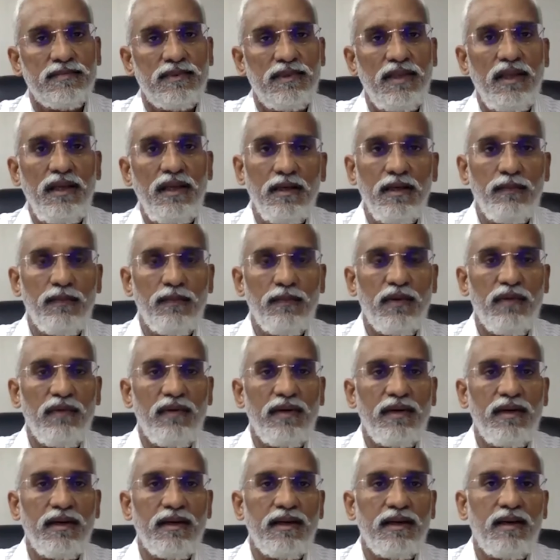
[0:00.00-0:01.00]
Then it
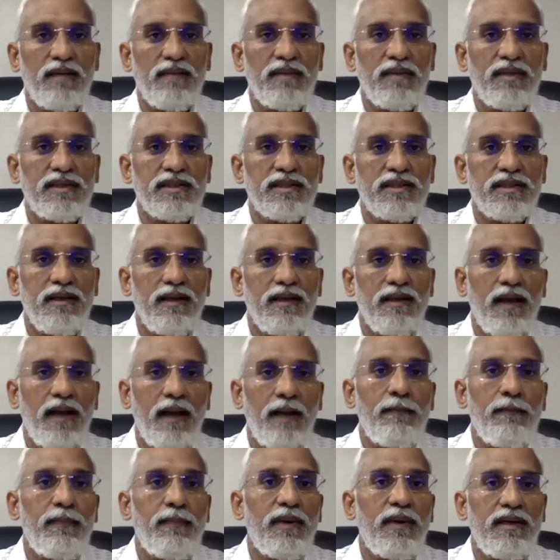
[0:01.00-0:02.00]
provided commercial
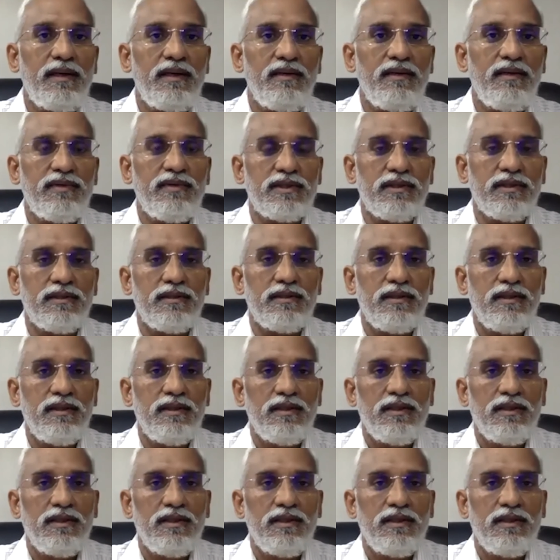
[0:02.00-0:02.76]
appellate division.